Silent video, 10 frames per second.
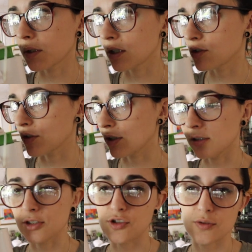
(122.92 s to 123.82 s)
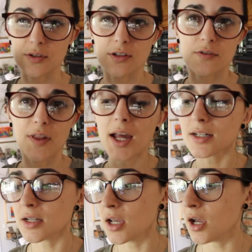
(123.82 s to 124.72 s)
want to drink all the juices of
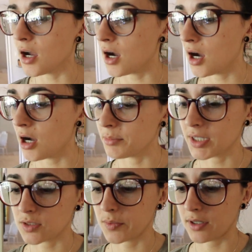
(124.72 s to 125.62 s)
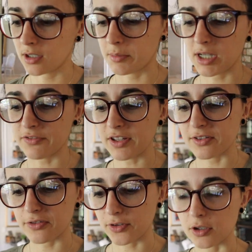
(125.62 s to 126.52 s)
that, because we are going to make it
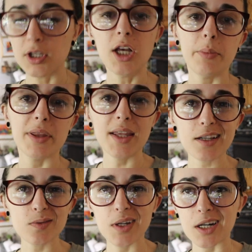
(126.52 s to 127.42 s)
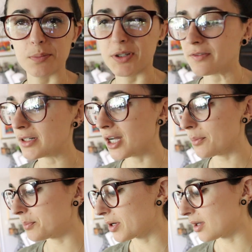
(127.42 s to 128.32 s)
flavorful. But next we got to beef it
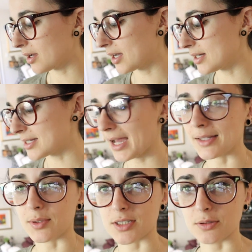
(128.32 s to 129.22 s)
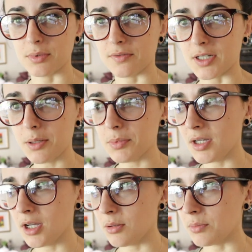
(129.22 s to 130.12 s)
up, because I want to beef it up,
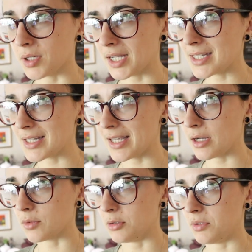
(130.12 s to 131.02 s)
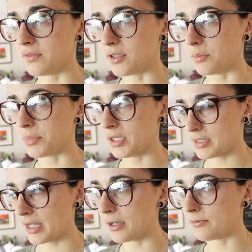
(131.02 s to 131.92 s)
but I guess I can't really beef it up because
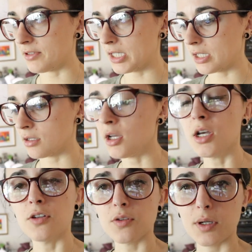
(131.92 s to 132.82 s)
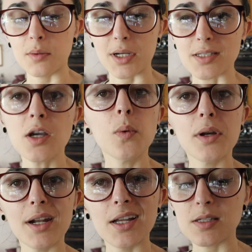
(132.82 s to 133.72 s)
I am vegan. So anyways, we're
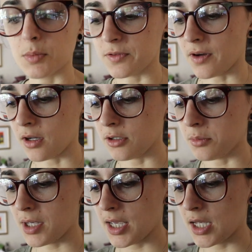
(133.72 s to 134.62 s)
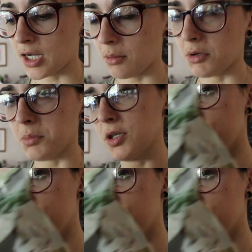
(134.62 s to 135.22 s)
going to add some more volume, and I'm going to